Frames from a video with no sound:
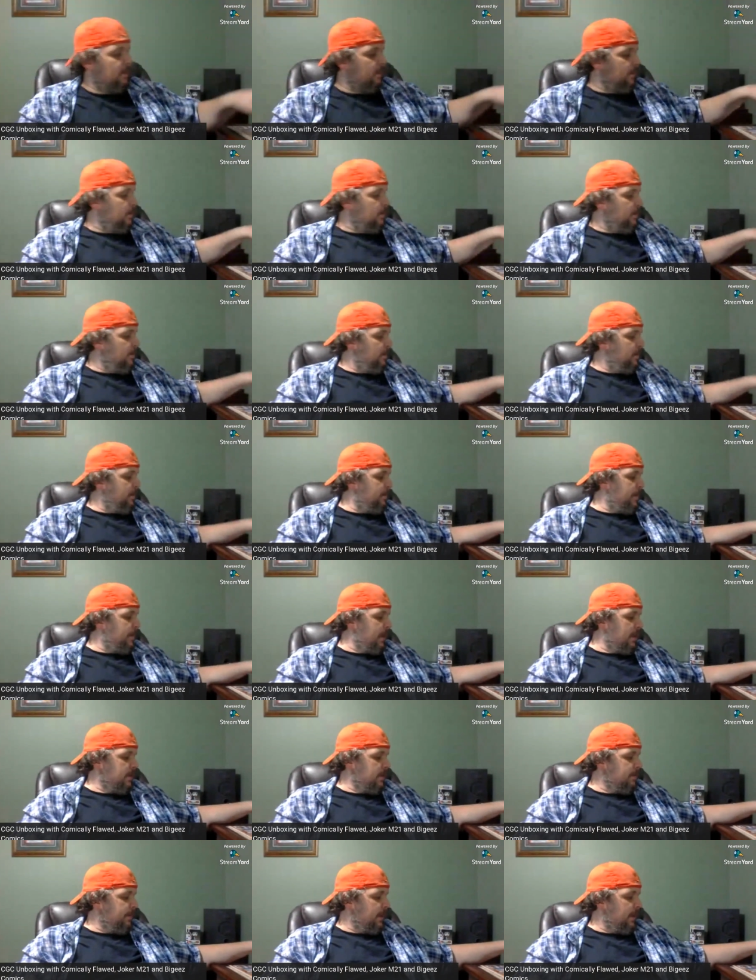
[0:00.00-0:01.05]
one.
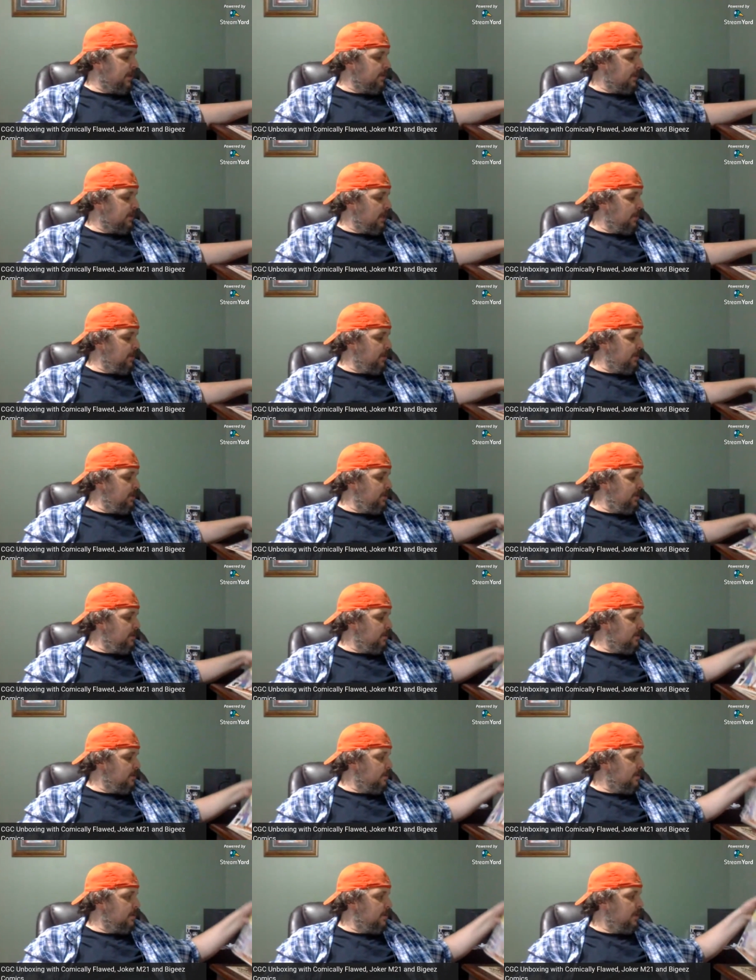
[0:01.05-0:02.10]
Beggars can't be
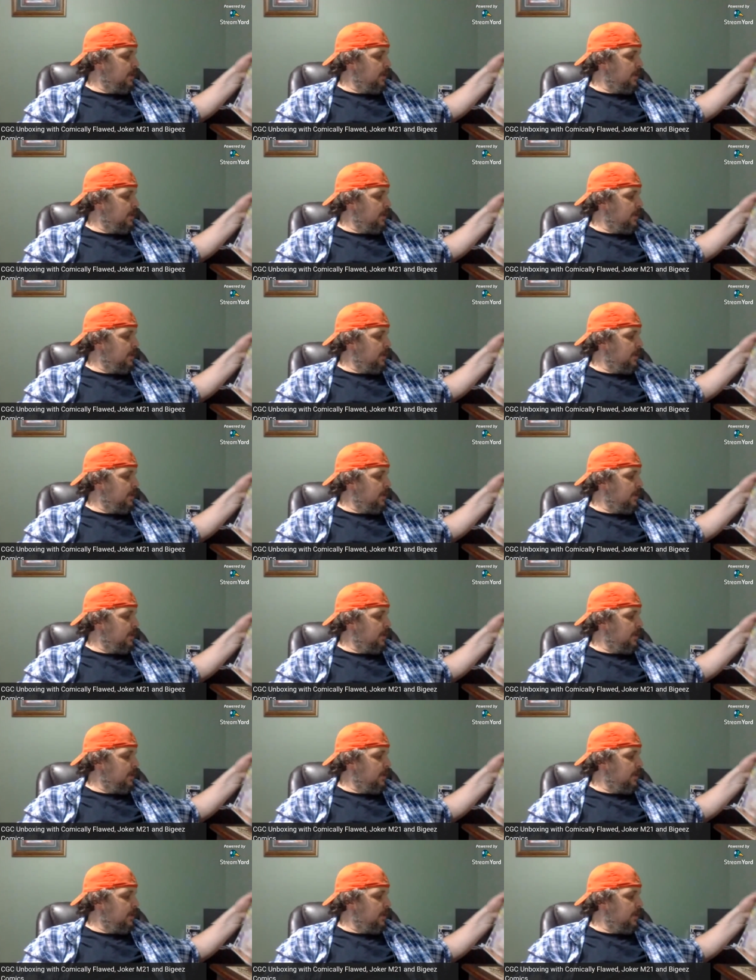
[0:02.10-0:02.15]
choosers.